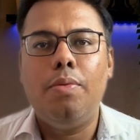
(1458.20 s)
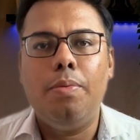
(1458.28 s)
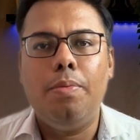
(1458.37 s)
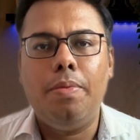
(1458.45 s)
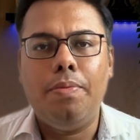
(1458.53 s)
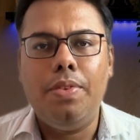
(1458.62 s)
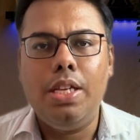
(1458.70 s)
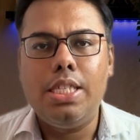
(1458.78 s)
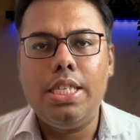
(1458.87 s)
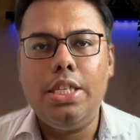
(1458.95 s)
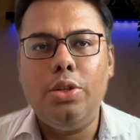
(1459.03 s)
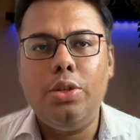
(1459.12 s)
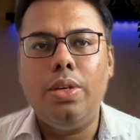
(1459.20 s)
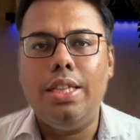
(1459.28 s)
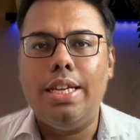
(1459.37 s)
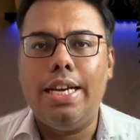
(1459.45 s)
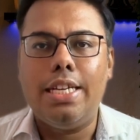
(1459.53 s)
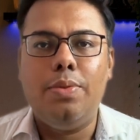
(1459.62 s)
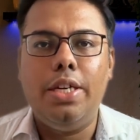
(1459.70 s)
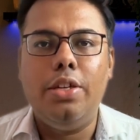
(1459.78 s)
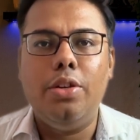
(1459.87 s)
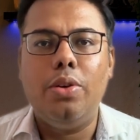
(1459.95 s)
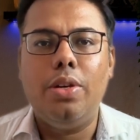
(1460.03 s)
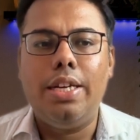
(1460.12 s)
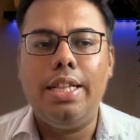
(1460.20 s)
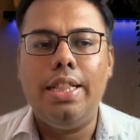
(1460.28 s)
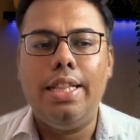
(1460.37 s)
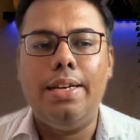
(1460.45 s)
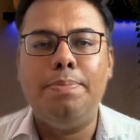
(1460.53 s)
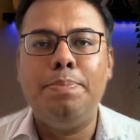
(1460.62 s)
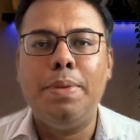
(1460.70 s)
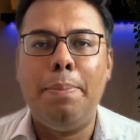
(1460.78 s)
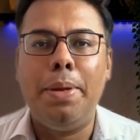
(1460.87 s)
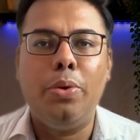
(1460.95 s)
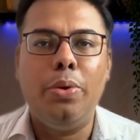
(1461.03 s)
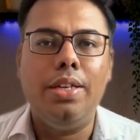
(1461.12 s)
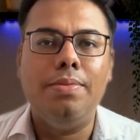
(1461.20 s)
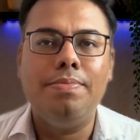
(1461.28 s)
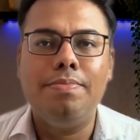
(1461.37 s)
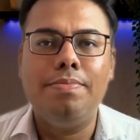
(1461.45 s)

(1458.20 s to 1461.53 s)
We'll see you in the next video. Till then, happy coding.